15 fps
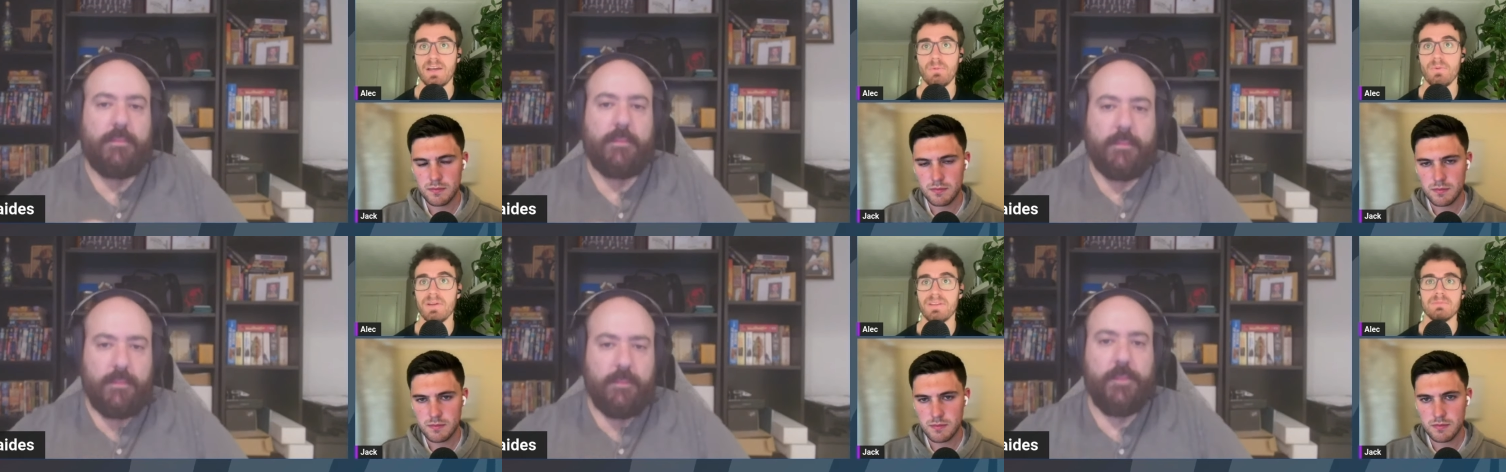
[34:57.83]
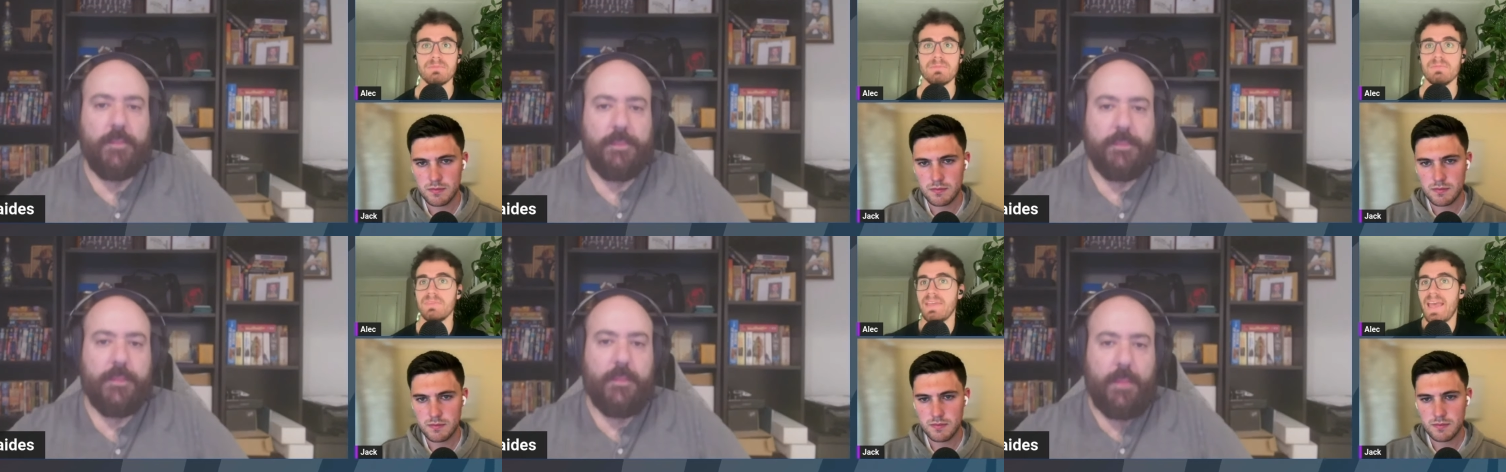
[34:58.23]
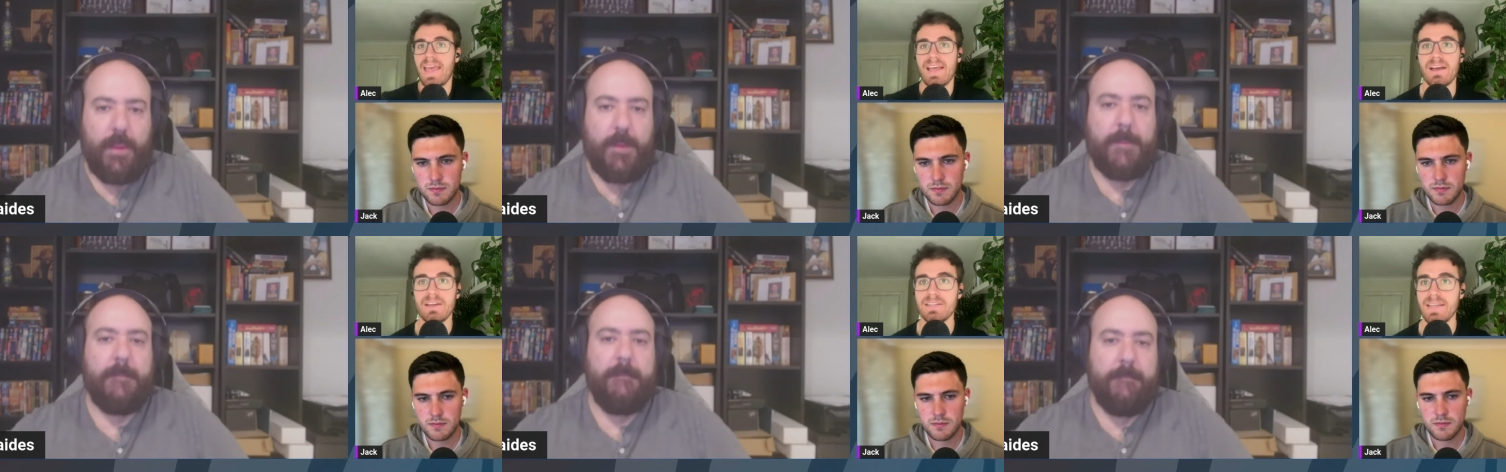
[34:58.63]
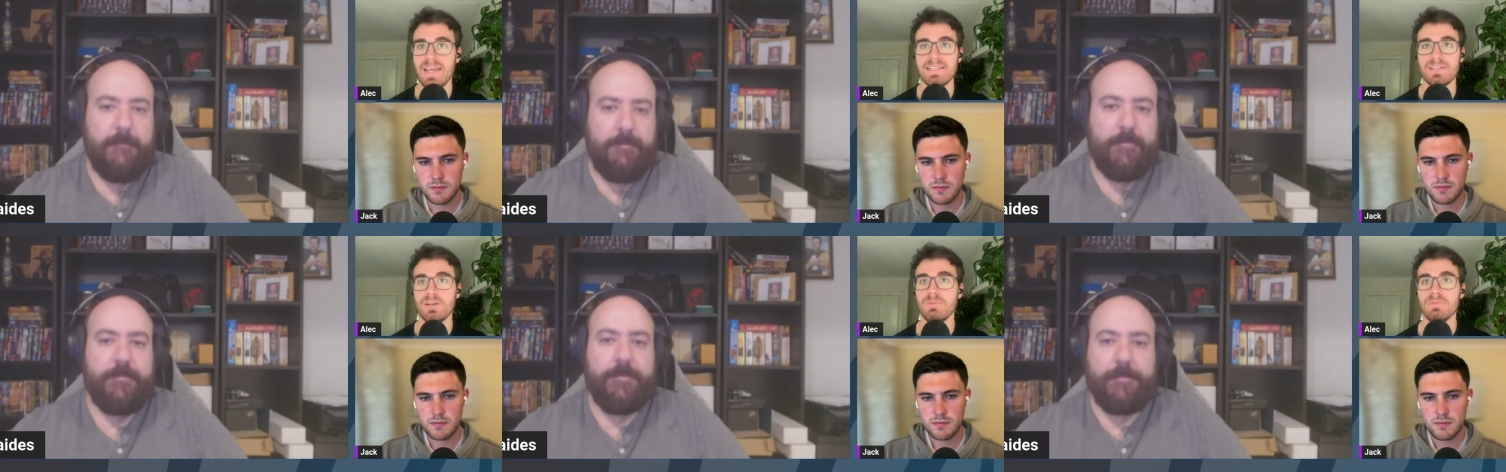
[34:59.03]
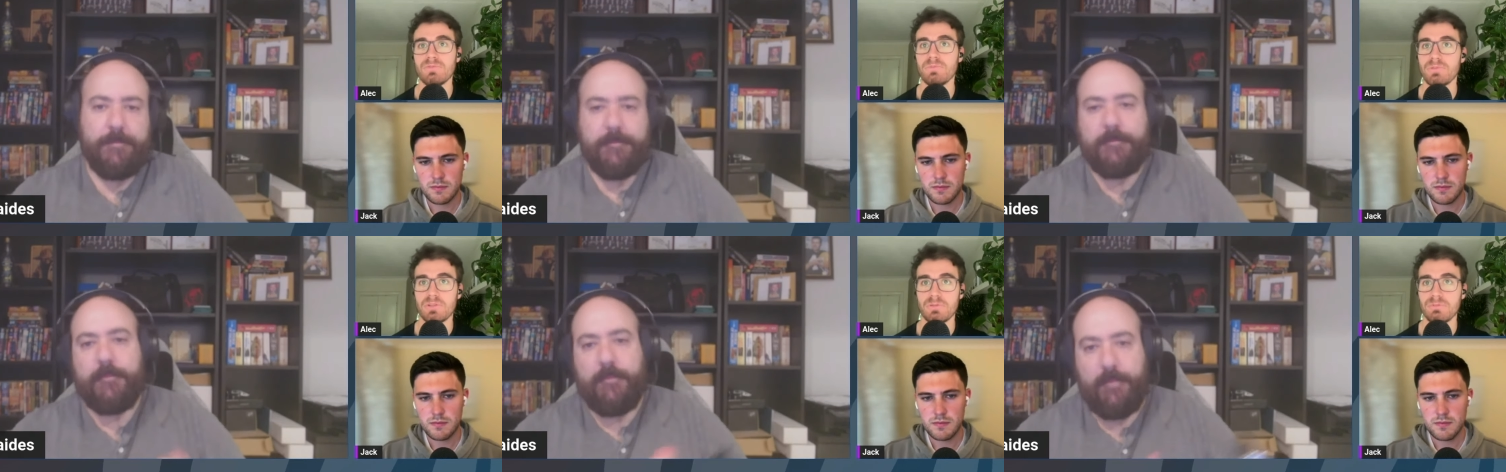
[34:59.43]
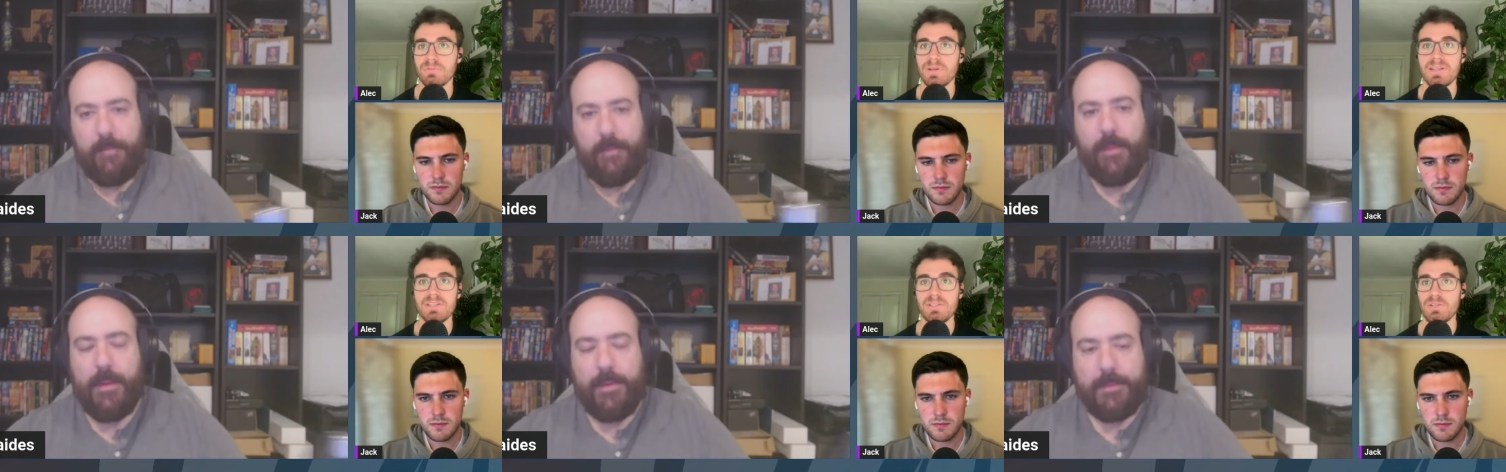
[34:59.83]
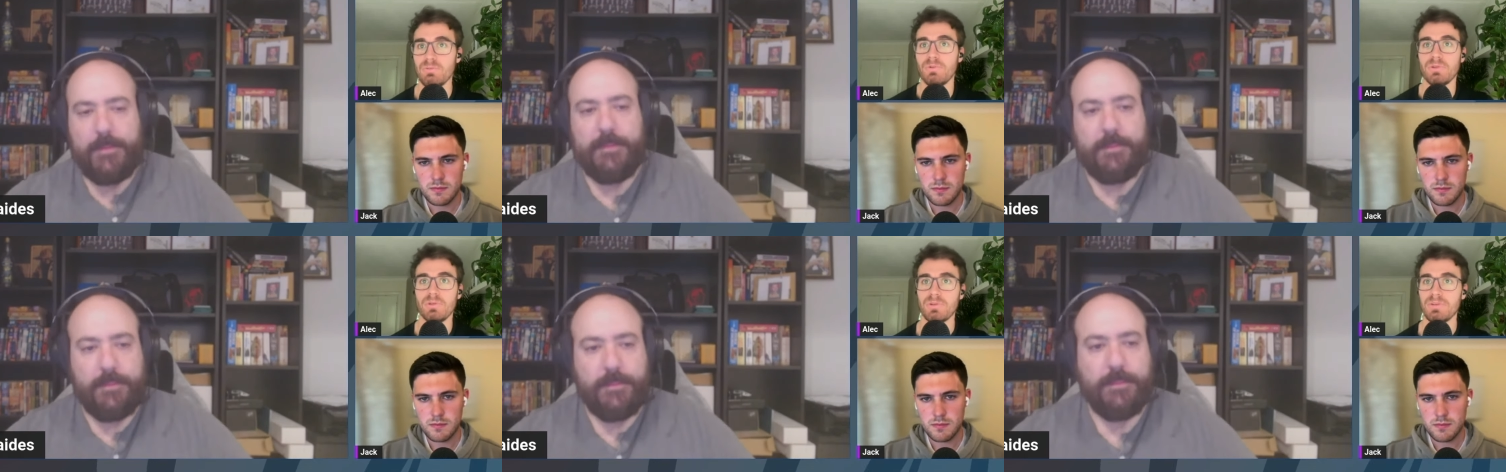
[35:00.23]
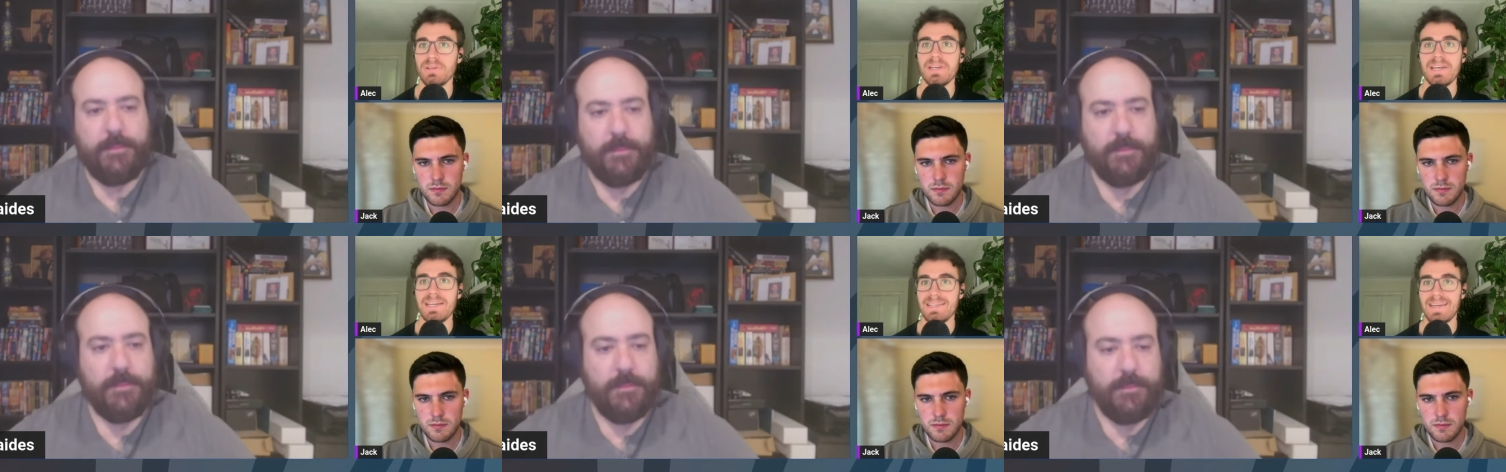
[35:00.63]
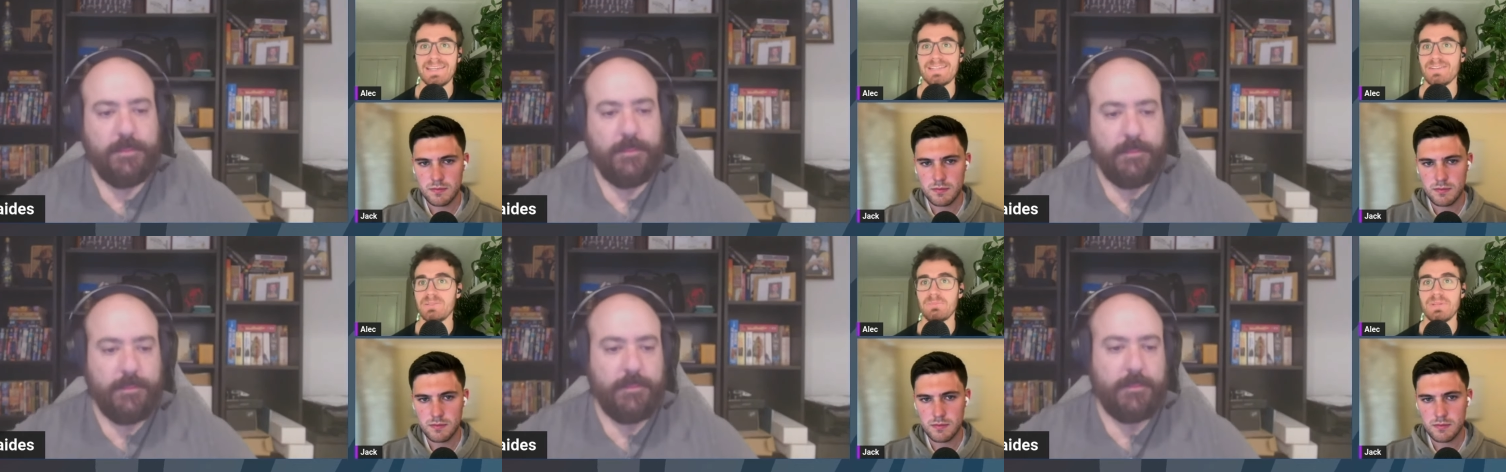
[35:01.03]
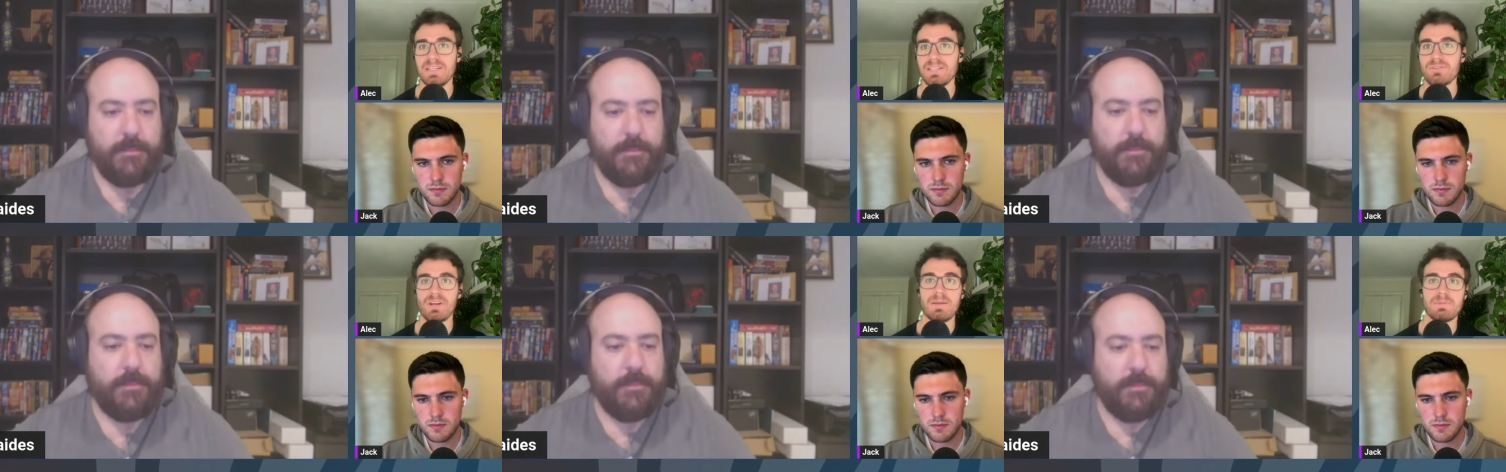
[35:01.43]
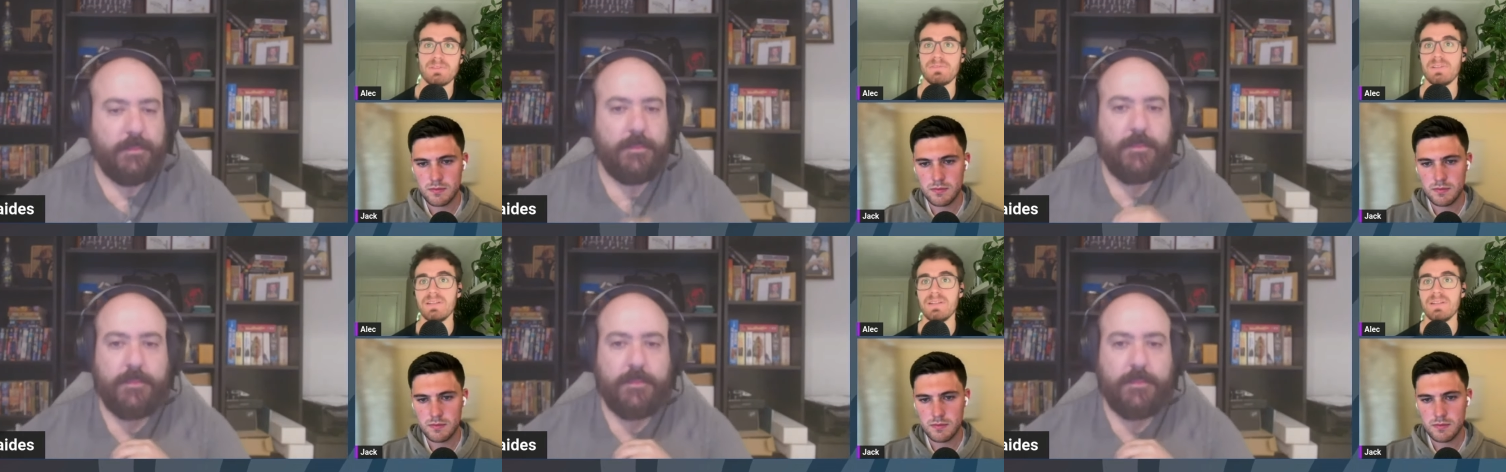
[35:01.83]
Speaker 1: When the AI data comes from somewhere, and do you want your data just being scraped off